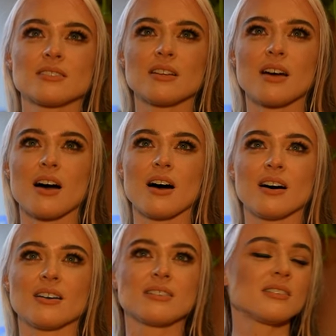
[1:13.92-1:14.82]

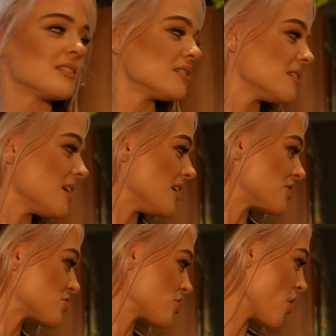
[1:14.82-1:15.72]
It's a
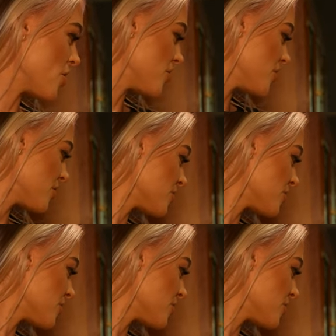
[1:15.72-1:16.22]
show.